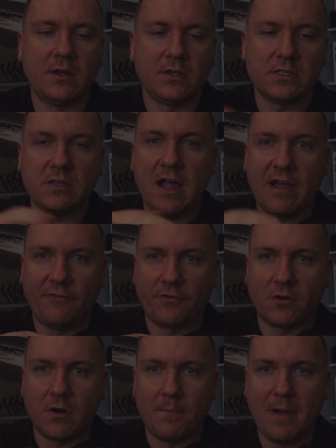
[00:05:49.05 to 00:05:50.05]
slot
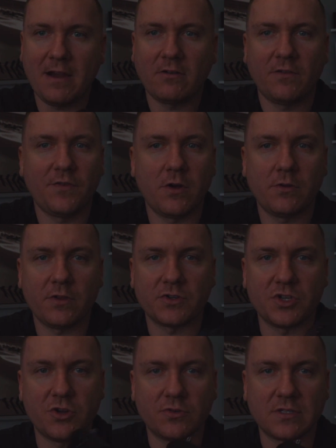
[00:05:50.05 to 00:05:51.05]
for a microphone,
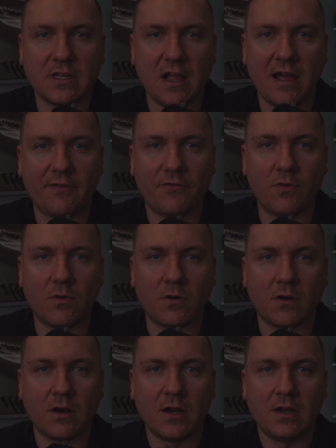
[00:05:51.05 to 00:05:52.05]
there's no slot
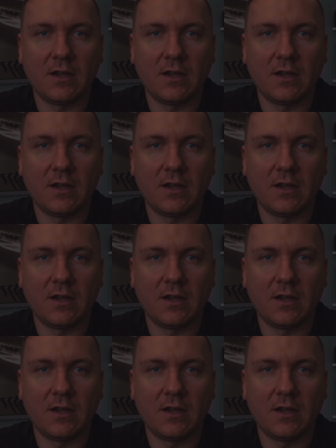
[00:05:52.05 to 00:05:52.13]
for